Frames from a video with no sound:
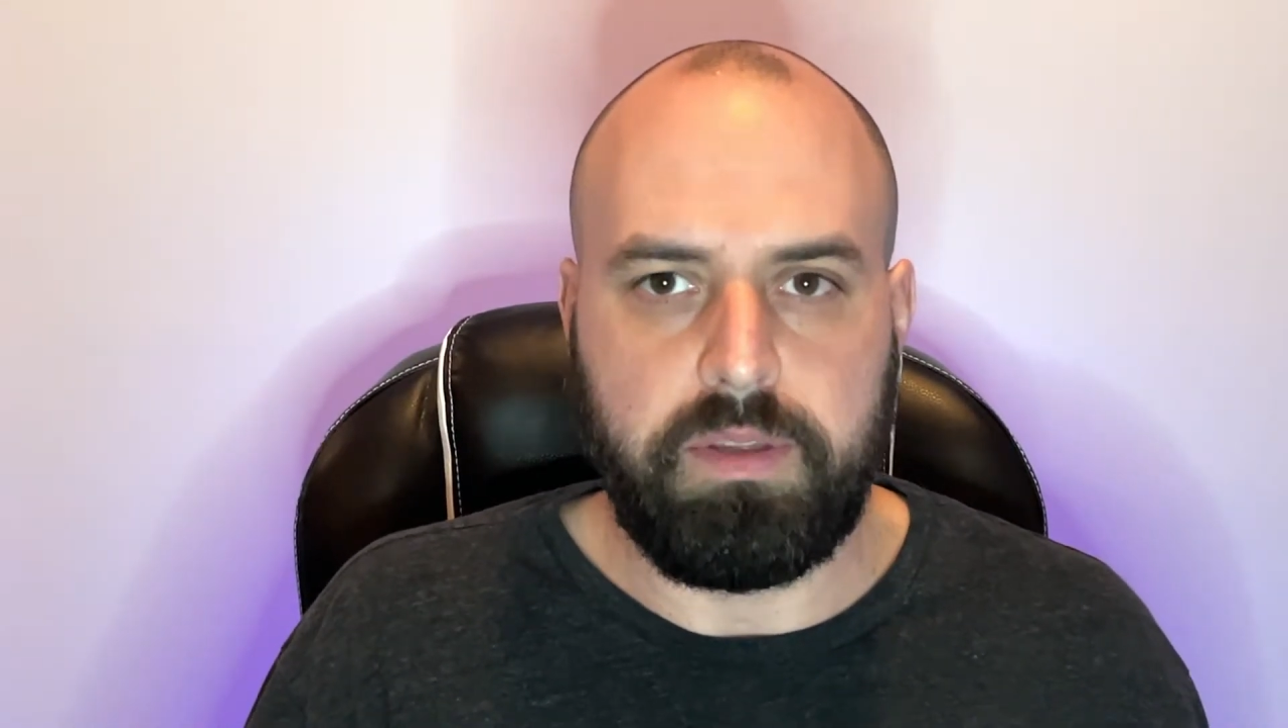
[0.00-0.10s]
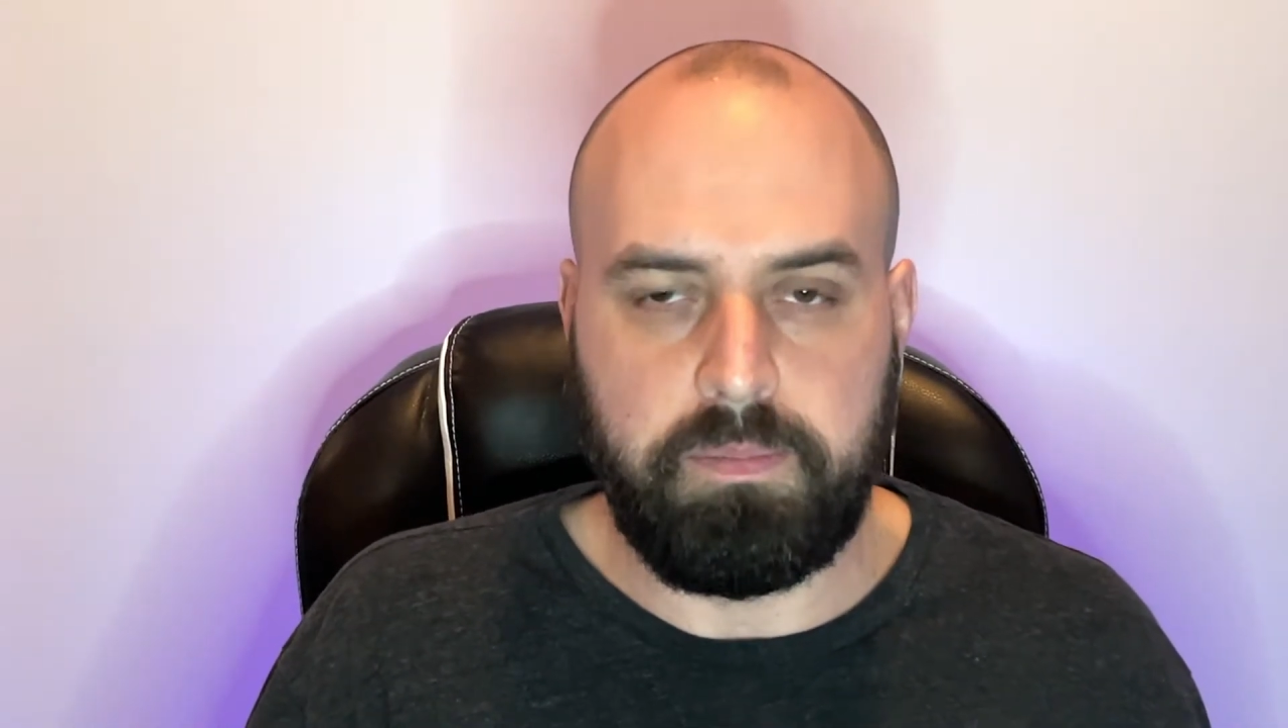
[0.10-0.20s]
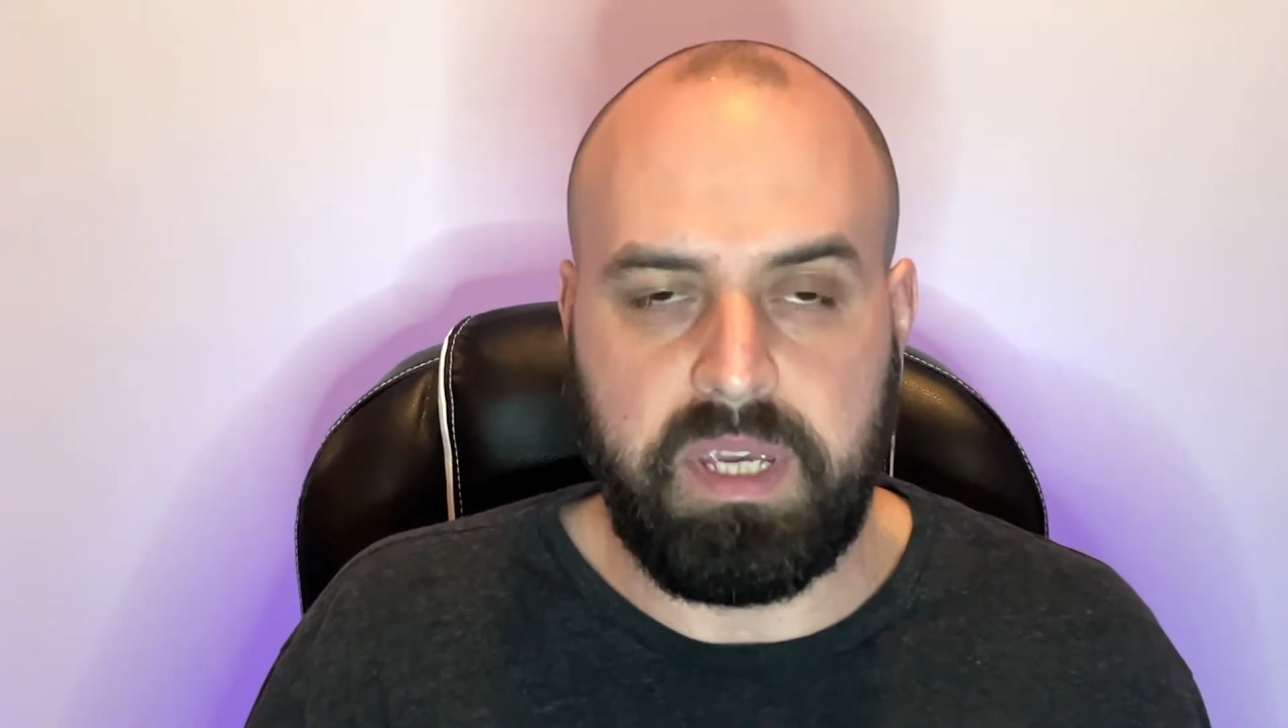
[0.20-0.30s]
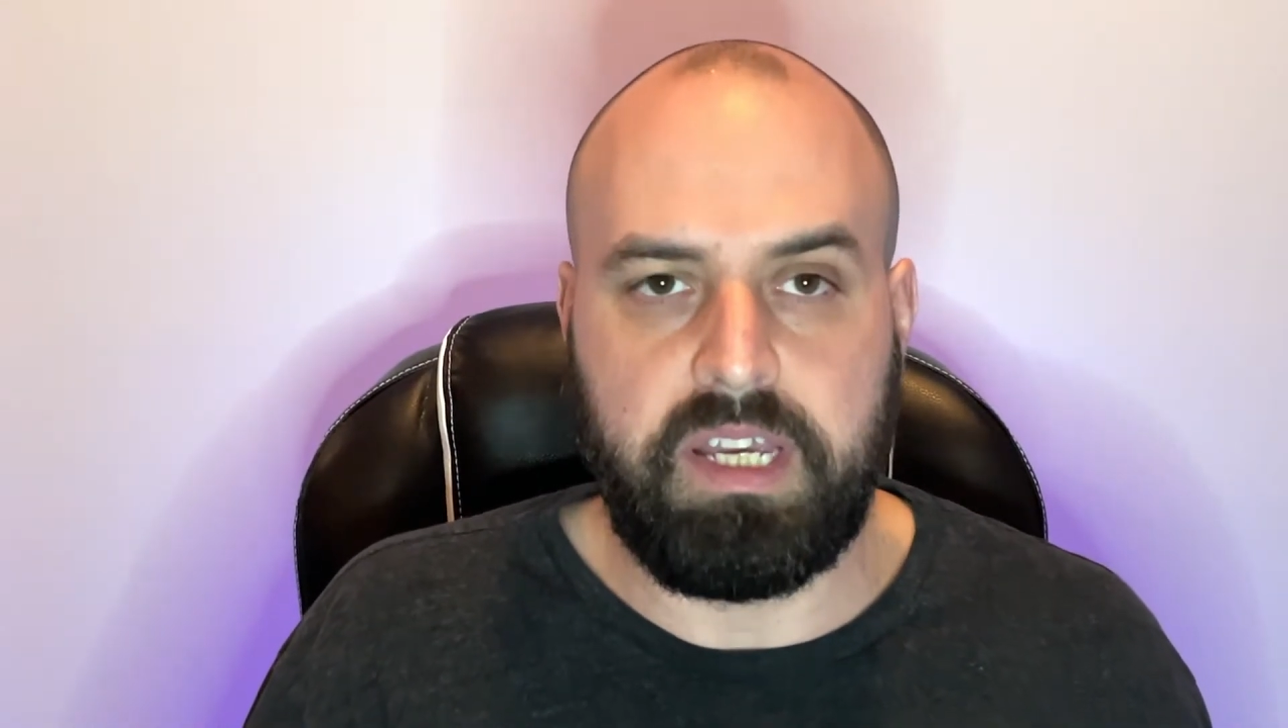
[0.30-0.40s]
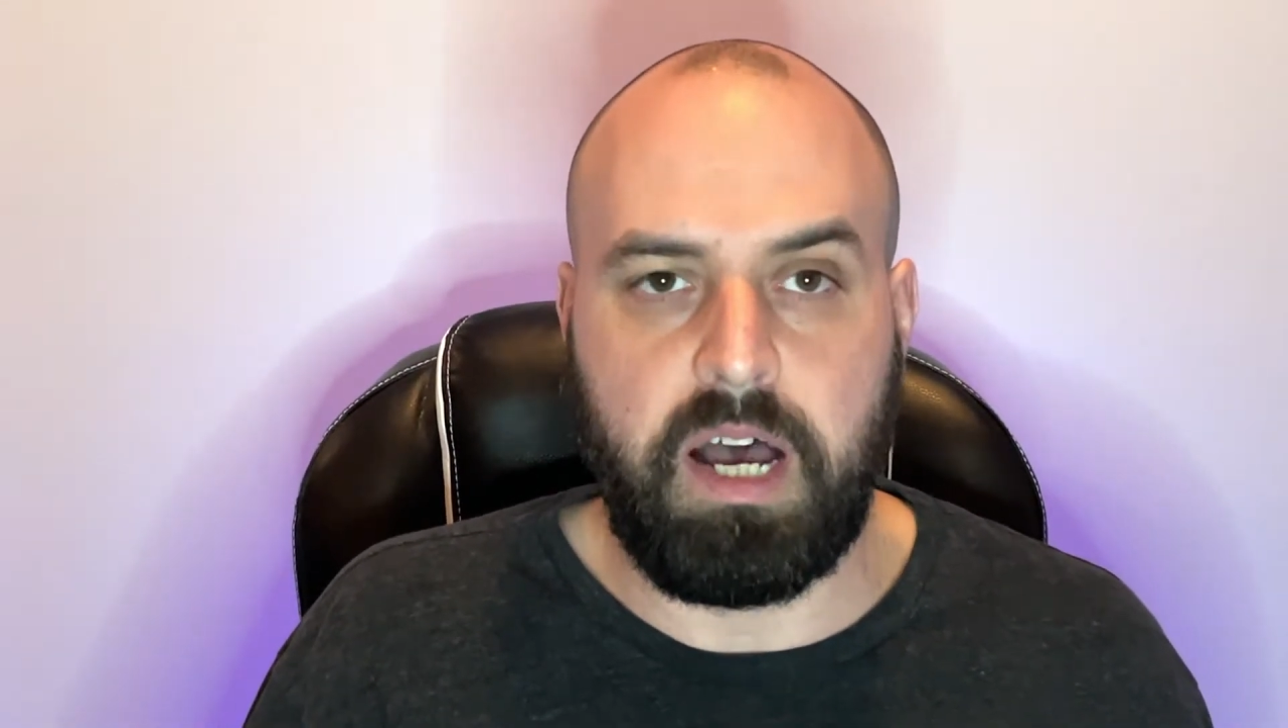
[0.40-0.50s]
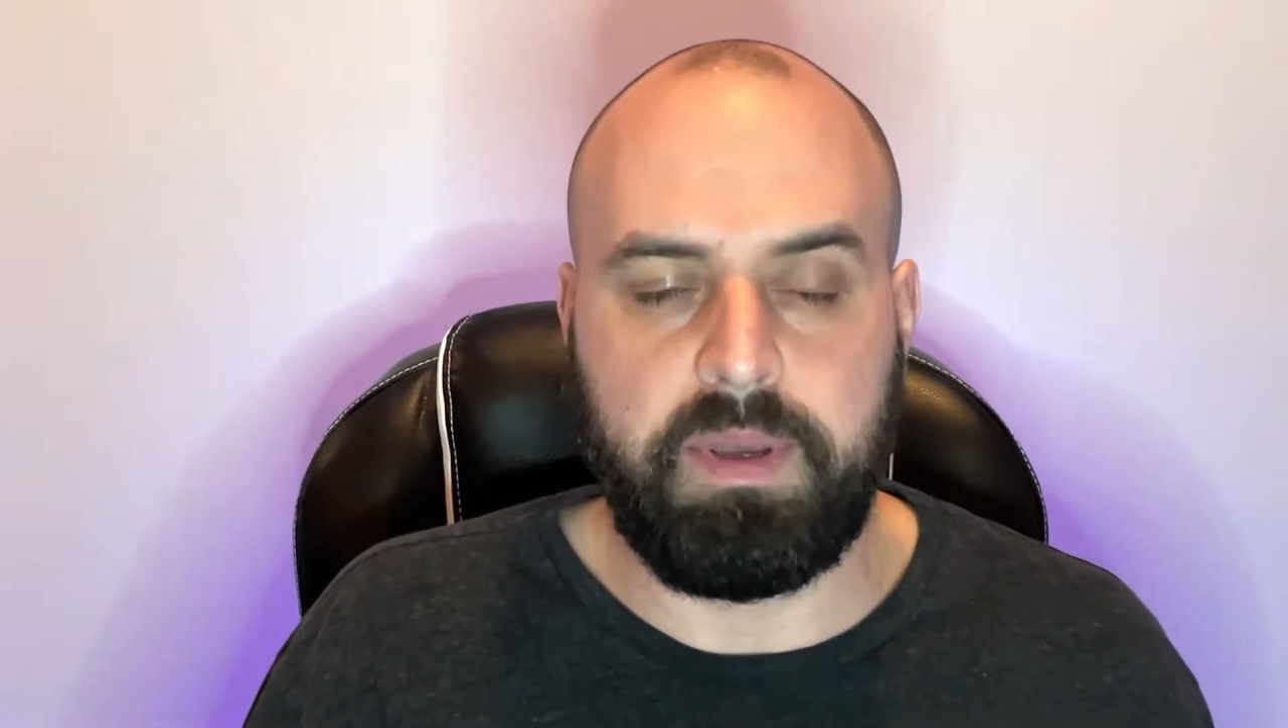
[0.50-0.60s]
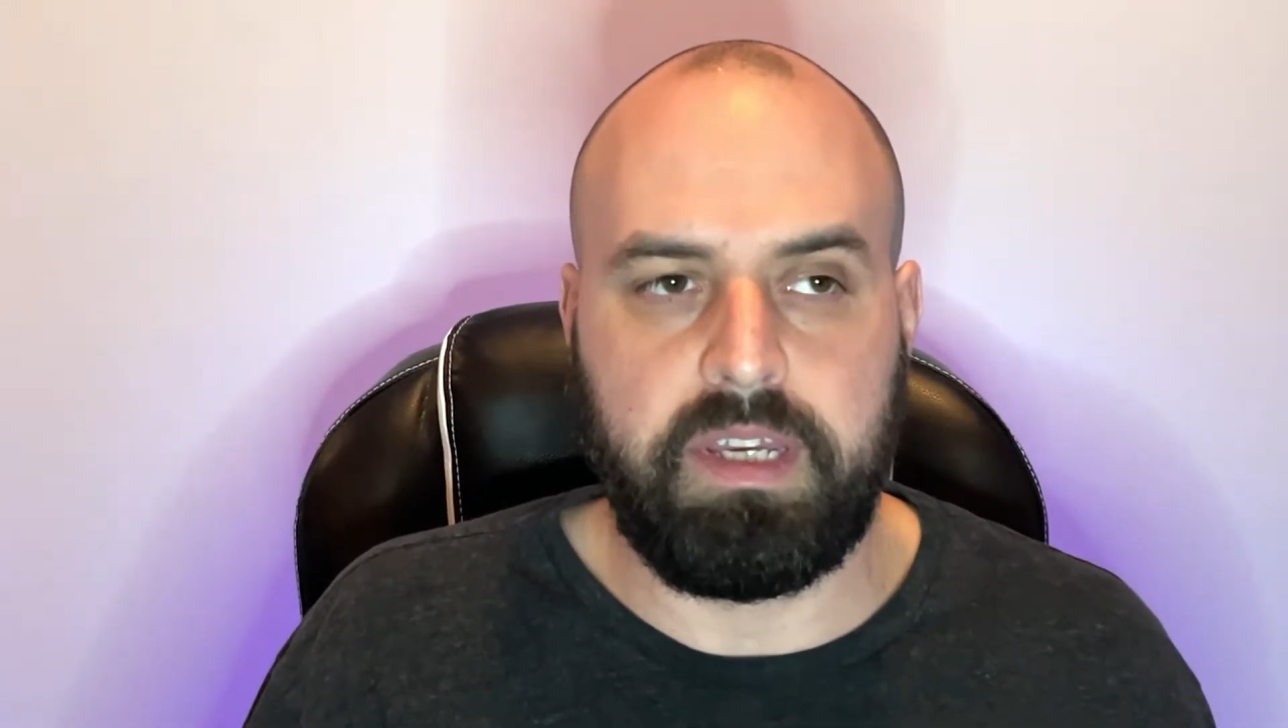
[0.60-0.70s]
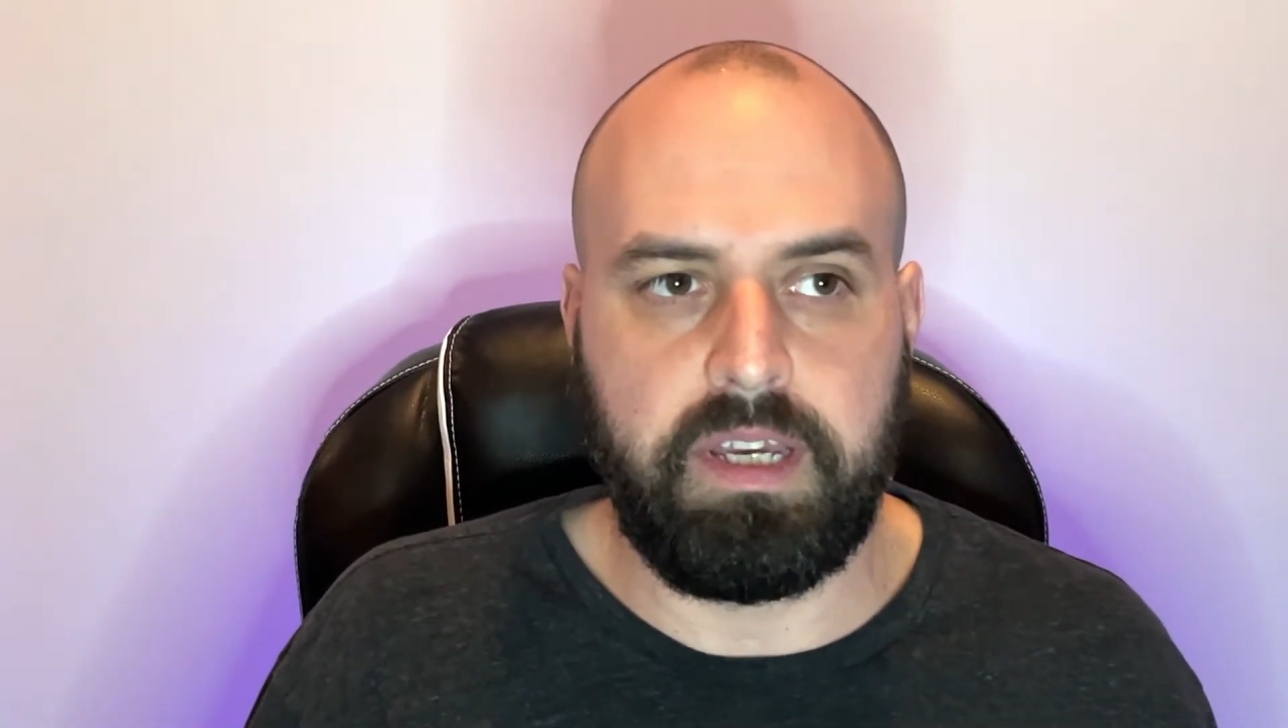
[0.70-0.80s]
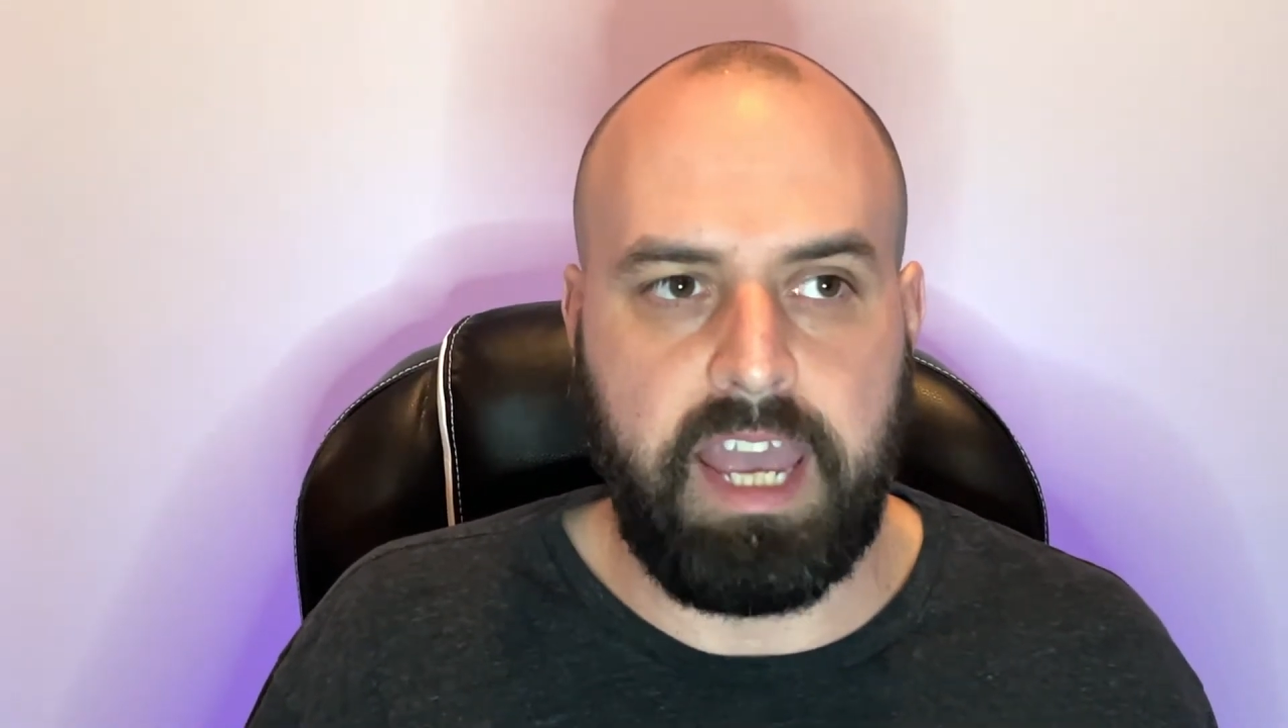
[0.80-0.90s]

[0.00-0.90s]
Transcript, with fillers: becoming